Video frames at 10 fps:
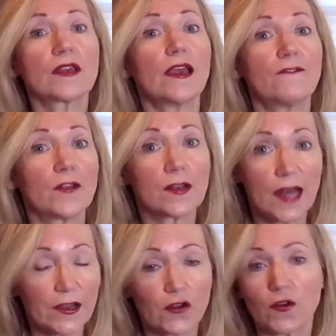if you'd
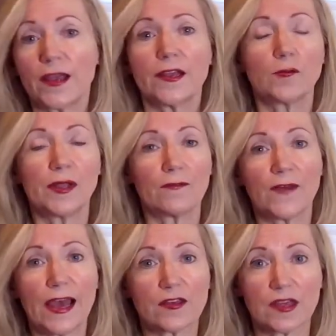like to try intermittent
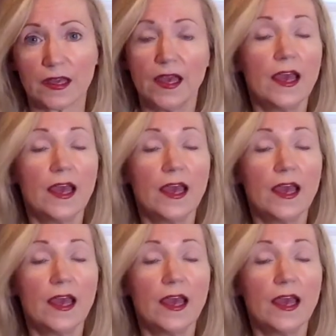fasting.